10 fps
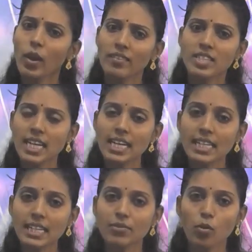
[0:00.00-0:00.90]
you have
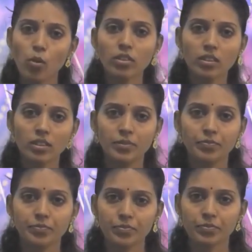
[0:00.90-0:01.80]
studied in 4th
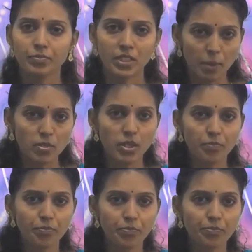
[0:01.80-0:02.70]
chapter,
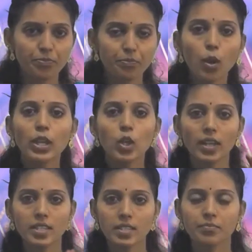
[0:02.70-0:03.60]

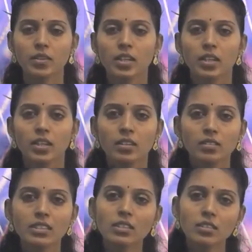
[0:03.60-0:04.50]
polygons.
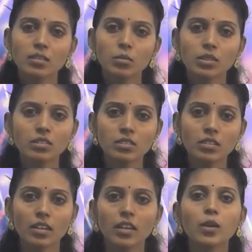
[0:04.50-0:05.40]
Then what is
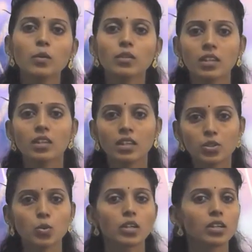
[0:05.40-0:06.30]
the new thing
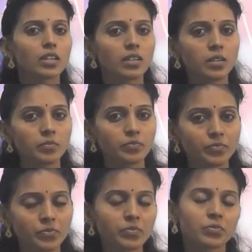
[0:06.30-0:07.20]
to learn here?
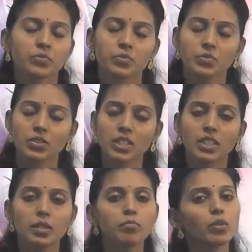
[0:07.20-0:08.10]
See
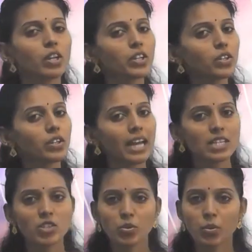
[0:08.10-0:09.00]
here, polygon,
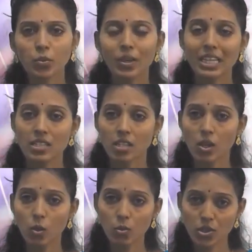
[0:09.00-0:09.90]
as you know, it is a
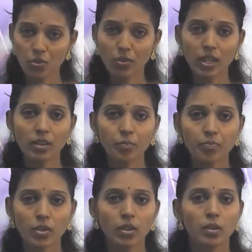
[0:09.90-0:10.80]
closed figure,
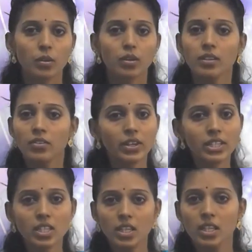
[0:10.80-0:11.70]

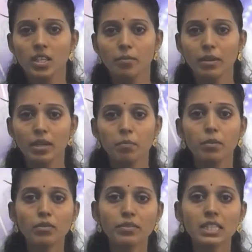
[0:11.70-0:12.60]
right? Made up
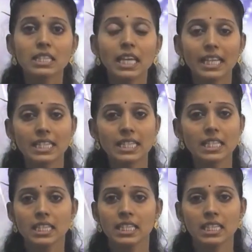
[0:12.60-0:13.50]
of
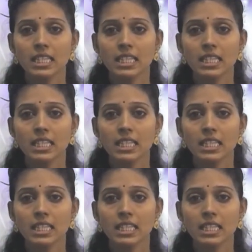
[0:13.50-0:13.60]
sides,